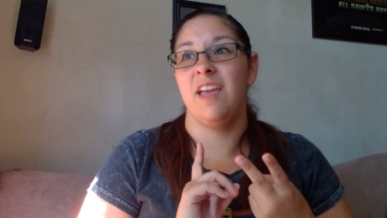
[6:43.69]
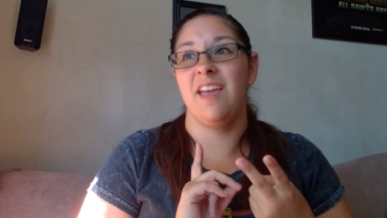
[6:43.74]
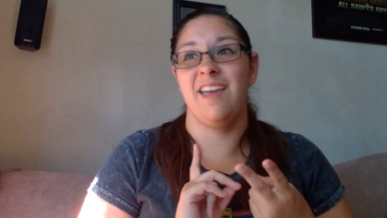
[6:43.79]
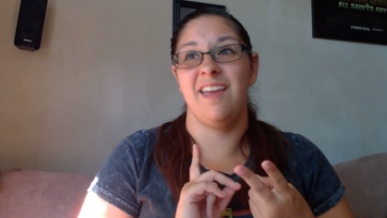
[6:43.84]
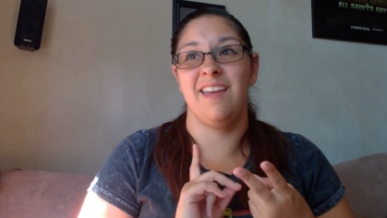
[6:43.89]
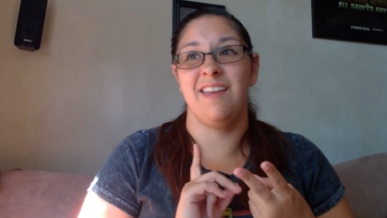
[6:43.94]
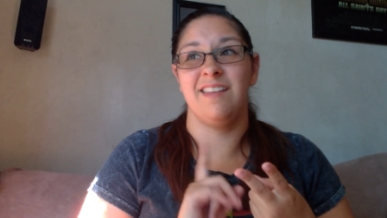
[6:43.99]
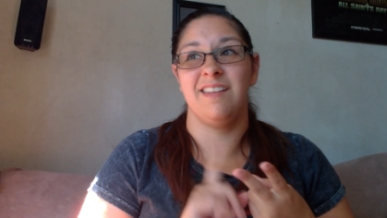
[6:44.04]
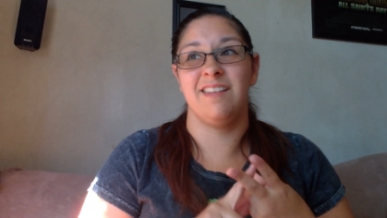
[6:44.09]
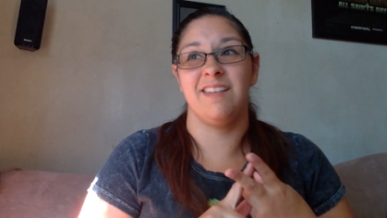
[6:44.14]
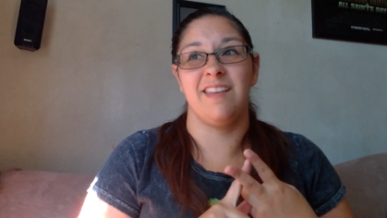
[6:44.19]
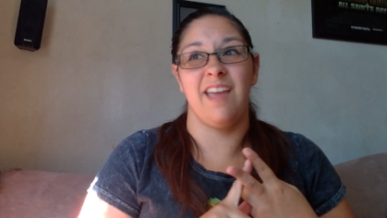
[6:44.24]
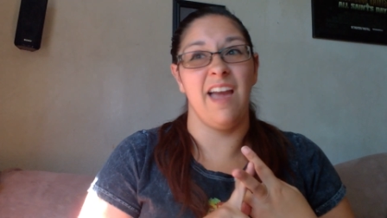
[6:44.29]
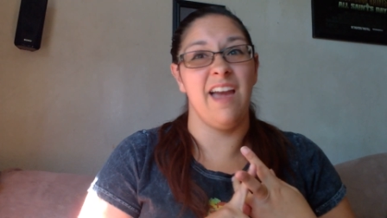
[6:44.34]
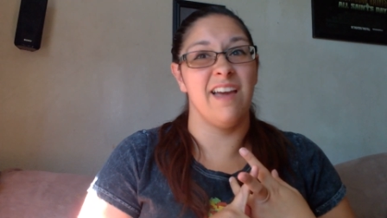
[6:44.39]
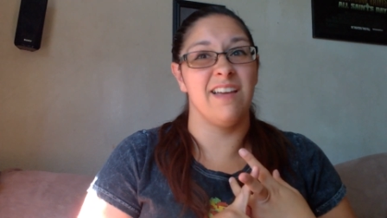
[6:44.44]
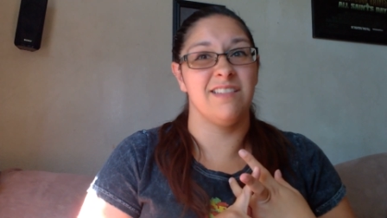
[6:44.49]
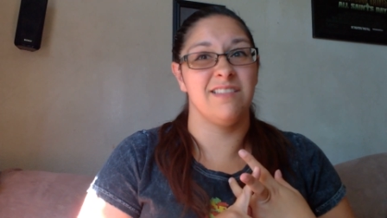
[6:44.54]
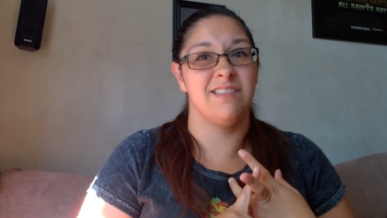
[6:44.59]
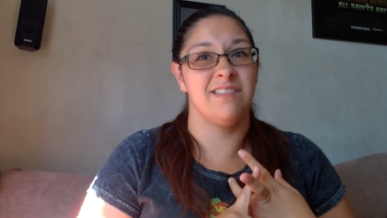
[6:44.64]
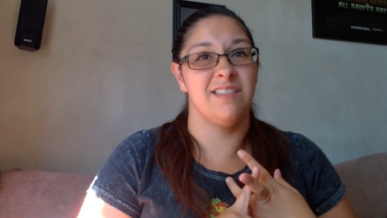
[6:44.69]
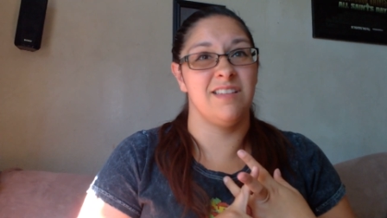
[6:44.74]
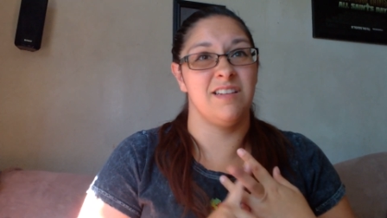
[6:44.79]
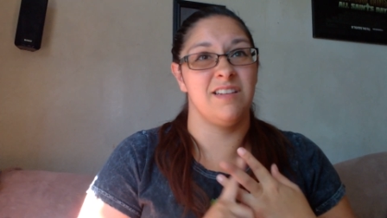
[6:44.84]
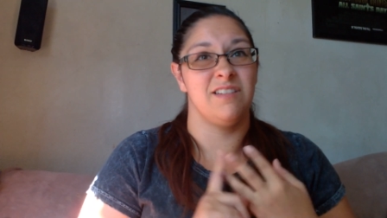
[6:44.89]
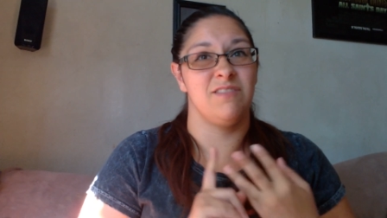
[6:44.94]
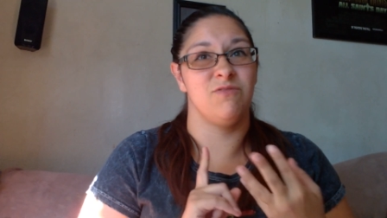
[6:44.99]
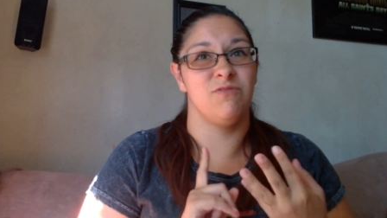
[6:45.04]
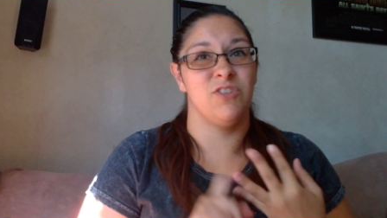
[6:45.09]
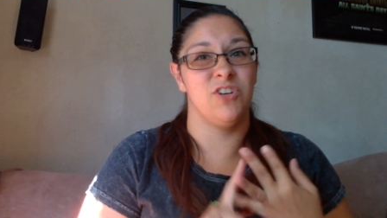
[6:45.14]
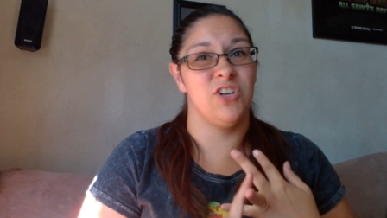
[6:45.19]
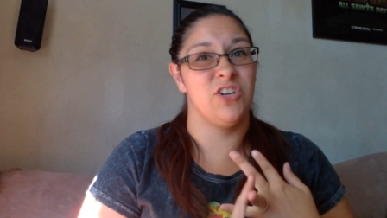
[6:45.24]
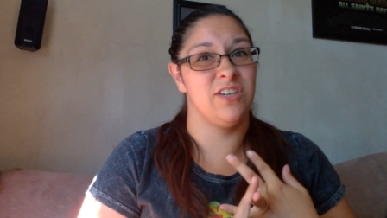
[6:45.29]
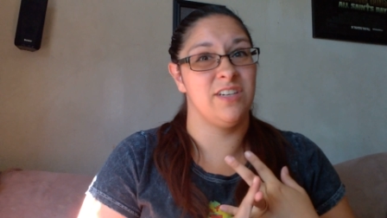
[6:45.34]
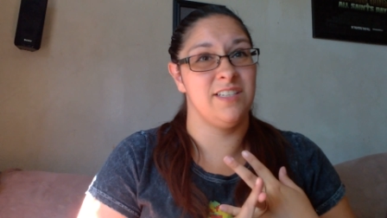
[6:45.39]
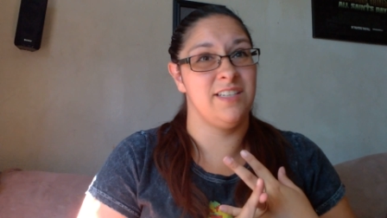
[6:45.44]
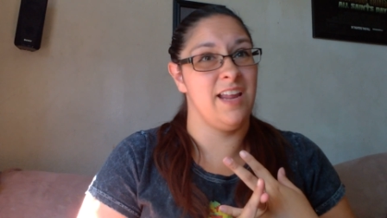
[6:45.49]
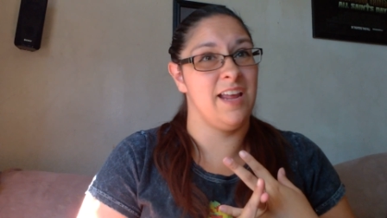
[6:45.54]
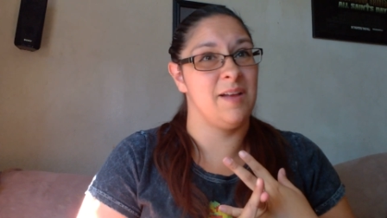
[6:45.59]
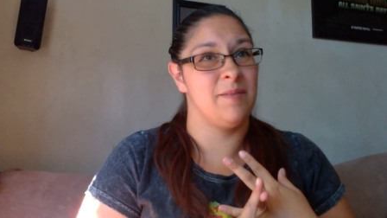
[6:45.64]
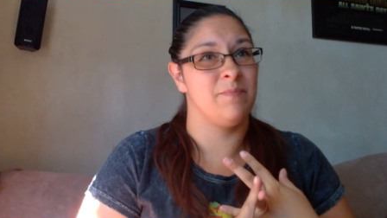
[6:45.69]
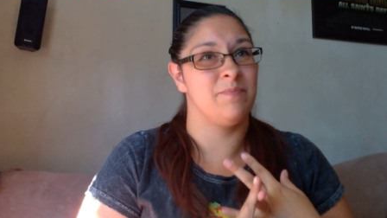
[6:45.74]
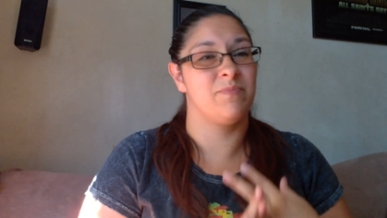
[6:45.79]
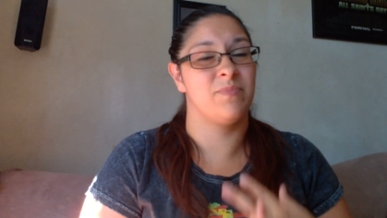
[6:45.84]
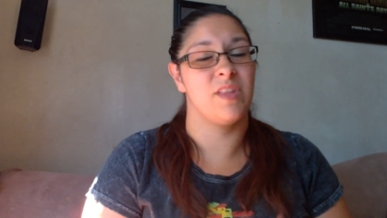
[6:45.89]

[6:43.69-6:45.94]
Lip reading: and gas and where you're going to stay.